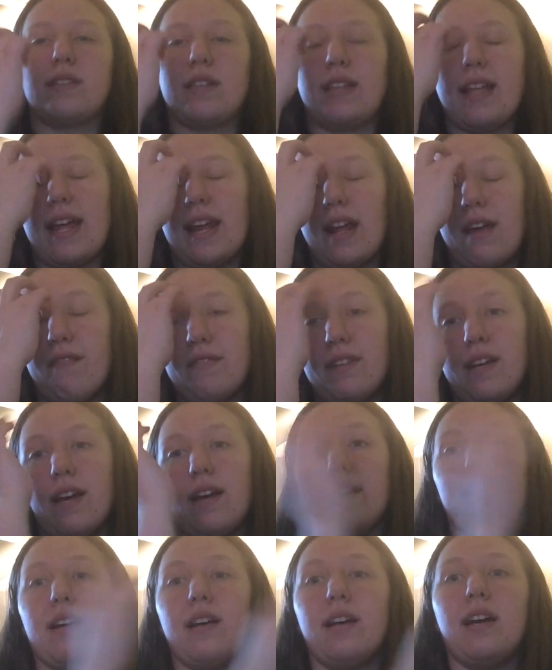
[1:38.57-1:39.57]
that I've
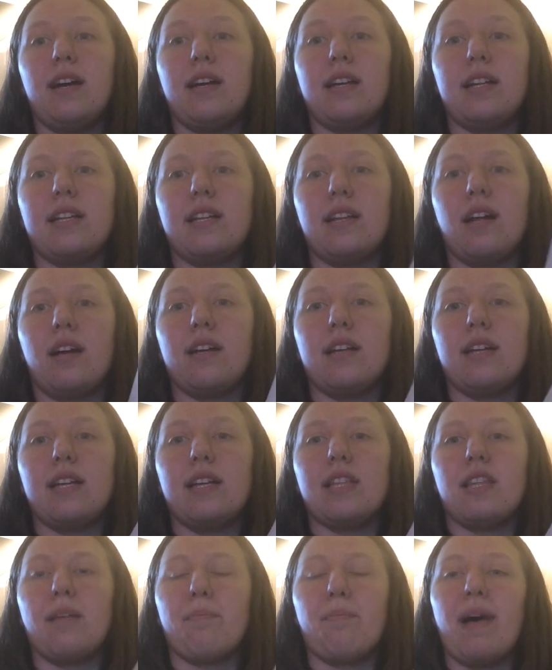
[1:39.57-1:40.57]
done
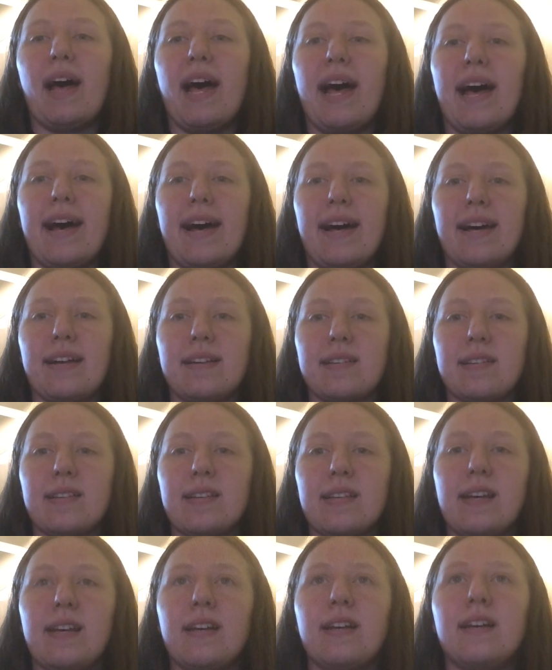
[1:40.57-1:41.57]
in the
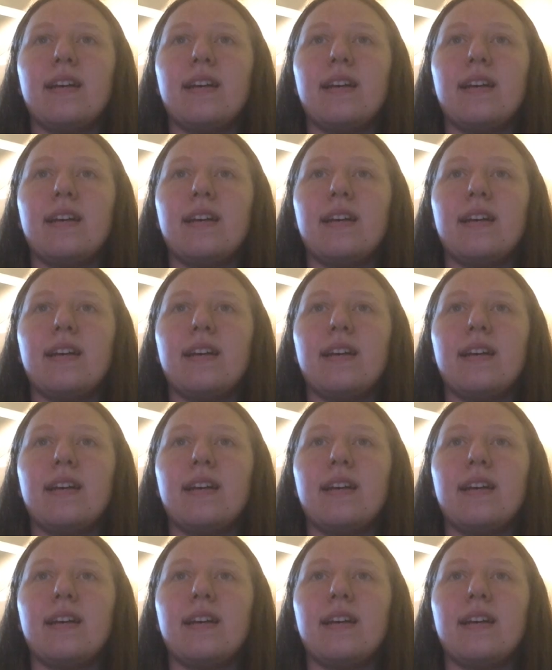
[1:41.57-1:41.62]
past.